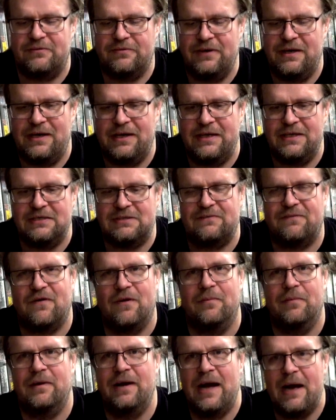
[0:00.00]
release
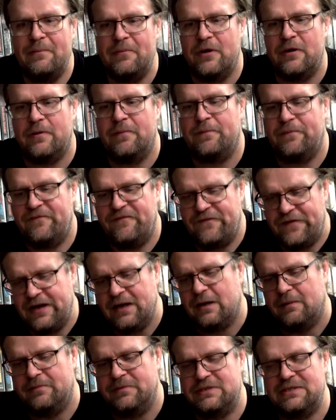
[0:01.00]
from
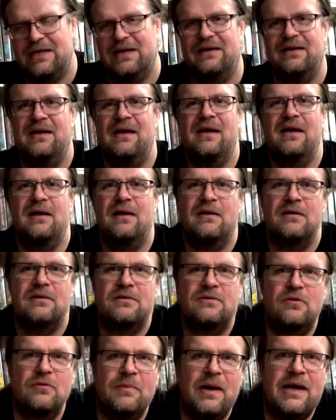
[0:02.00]
Hammerfilms, and
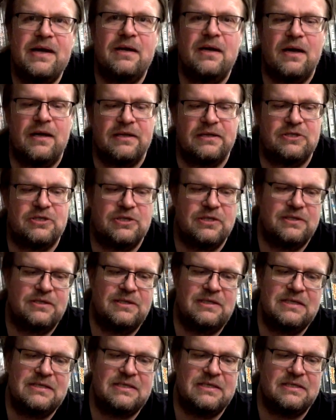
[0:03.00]
to my knowledge,
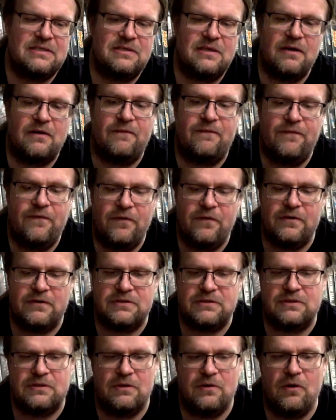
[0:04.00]
this is their
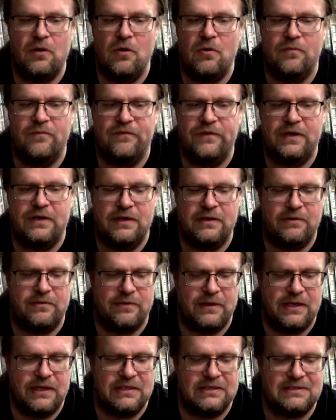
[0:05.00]
first home video
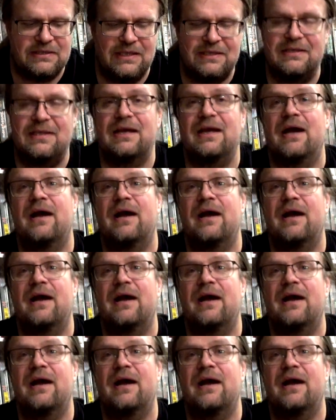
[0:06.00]
release that they